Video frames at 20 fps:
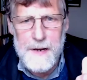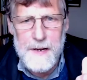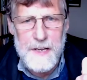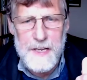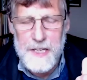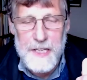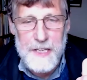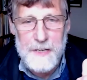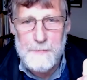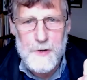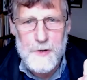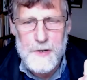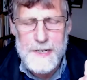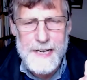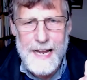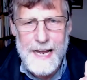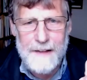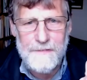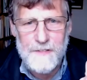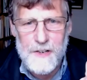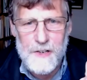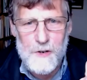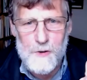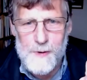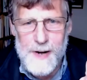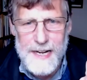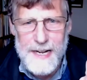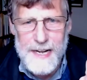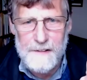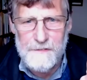you wouldn't have to go
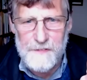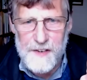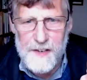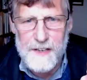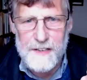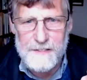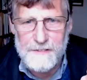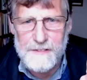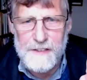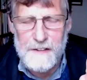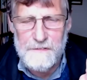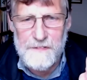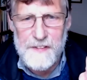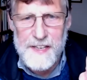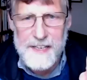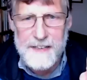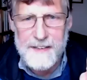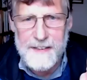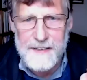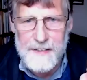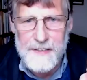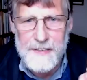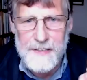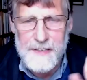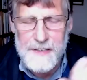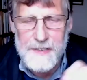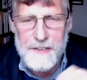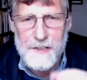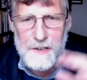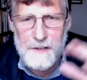any further afield
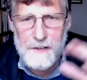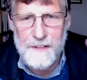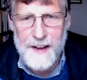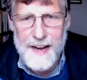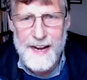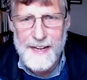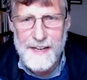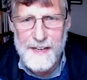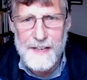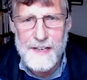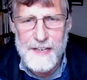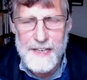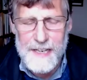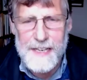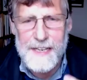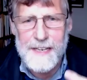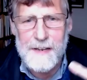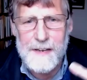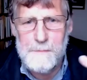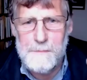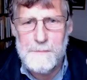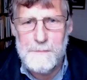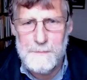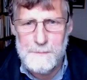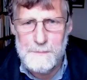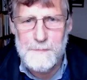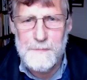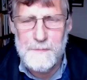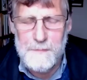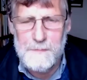to find the
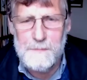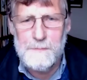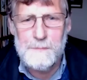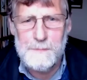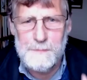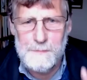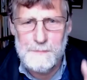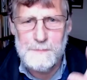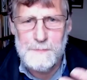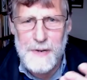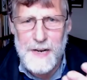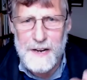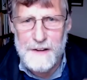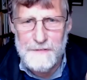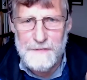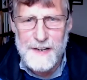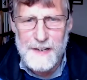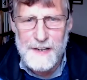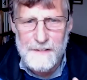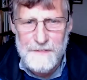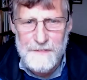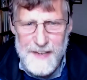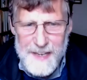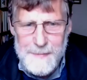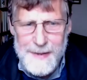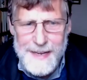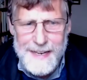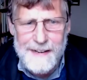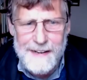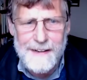perfect
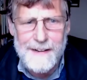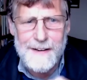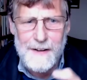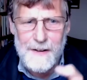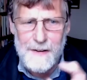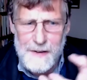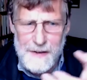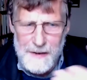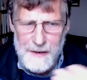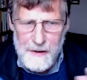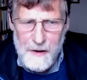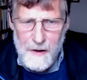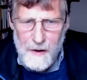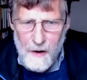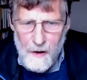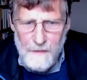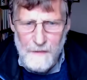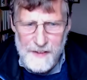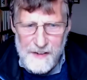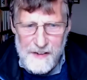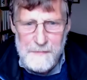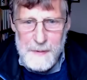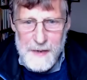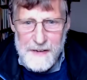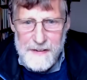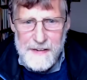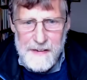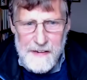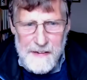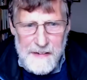female of the
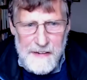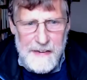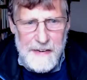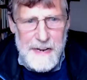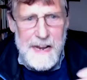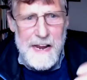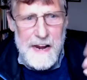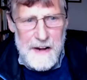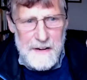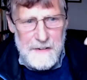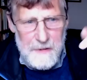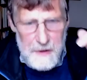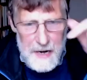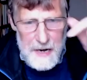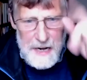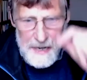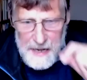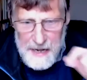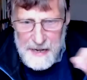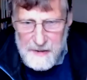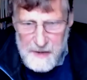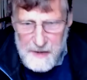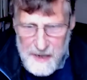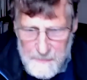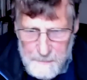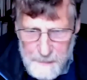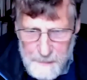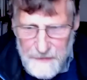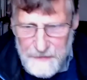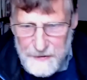species. So it's
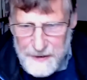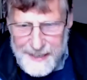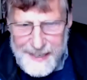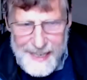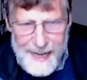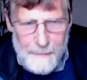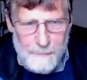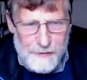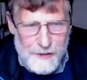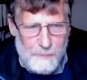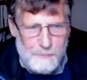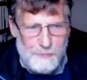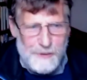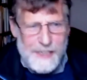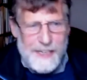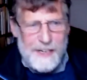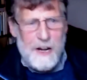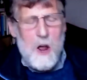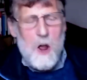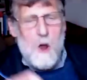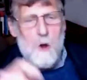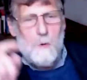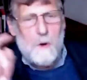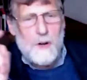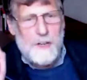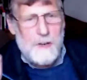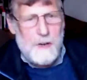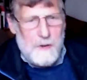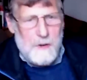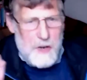perfectly appropriate
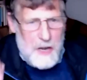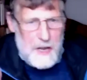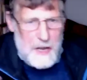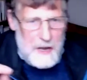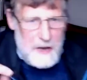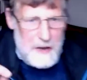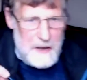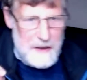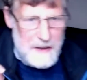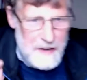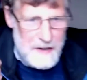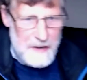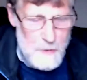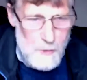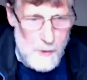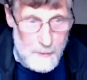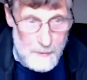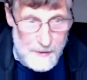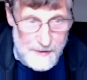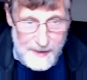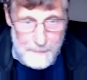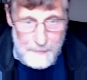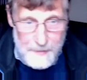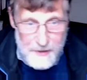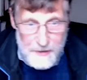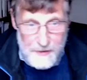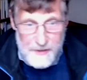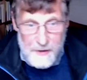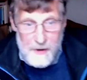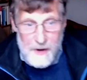what Noah was up
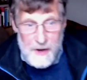to. So